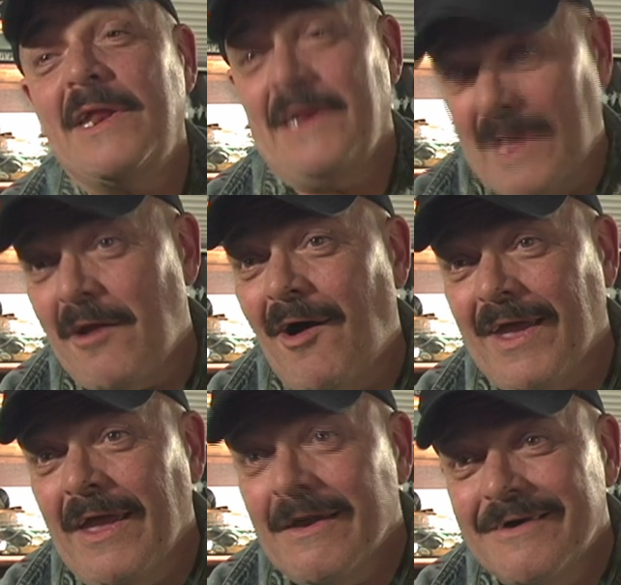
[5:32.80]
and get
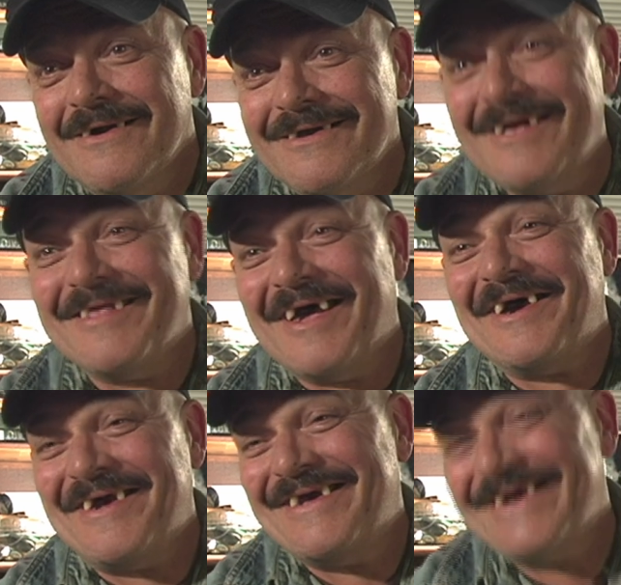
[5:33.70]
high. You
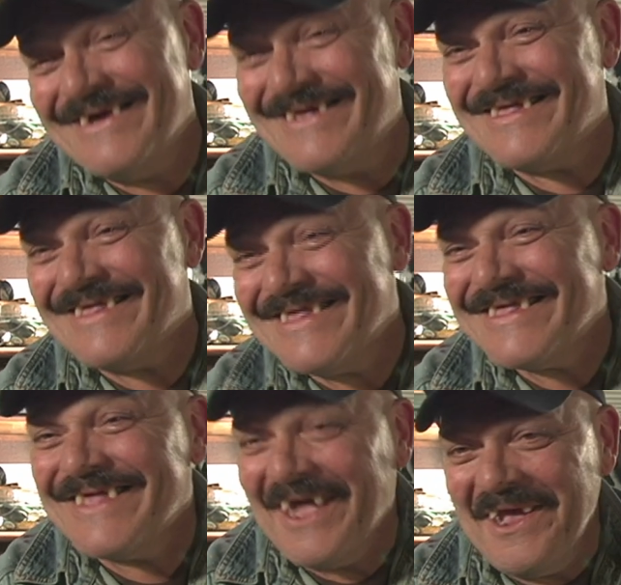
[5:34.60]

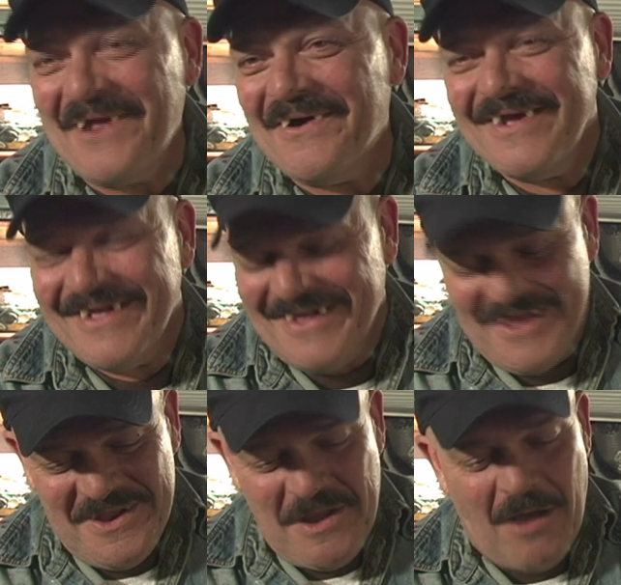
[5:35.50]
know.
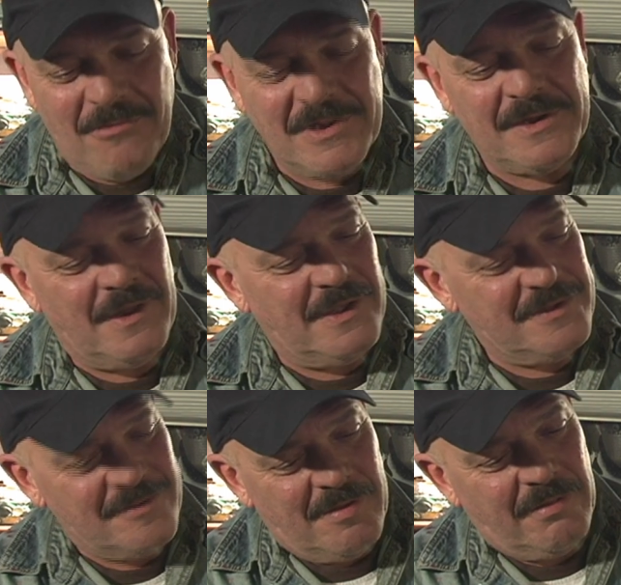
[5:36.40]
No, I wasn't in high
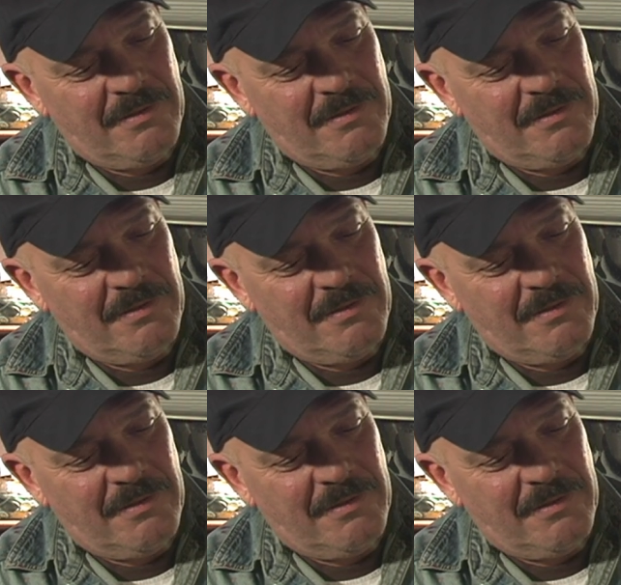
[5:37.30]
school.